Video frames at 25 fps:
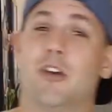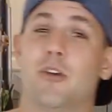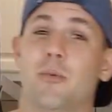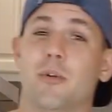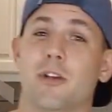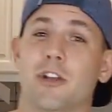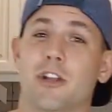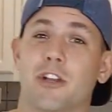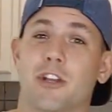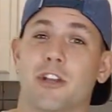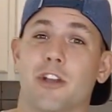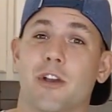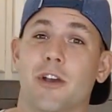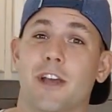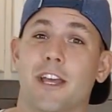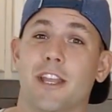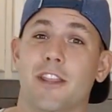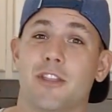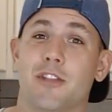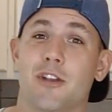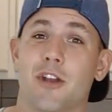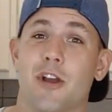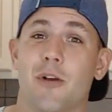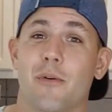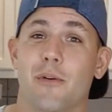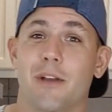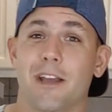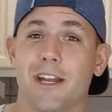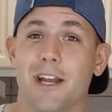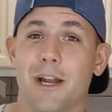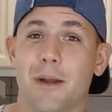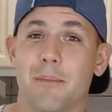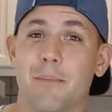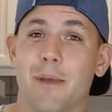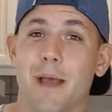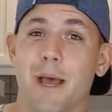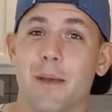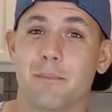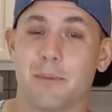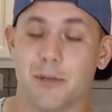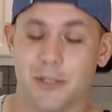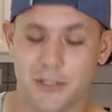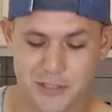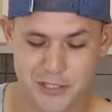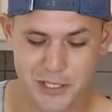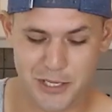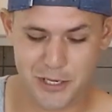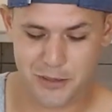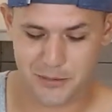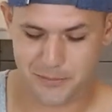we're gonna go ahead and throw in our peppers
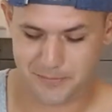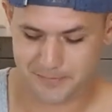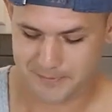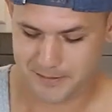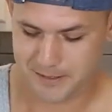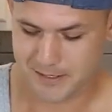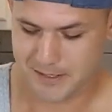too.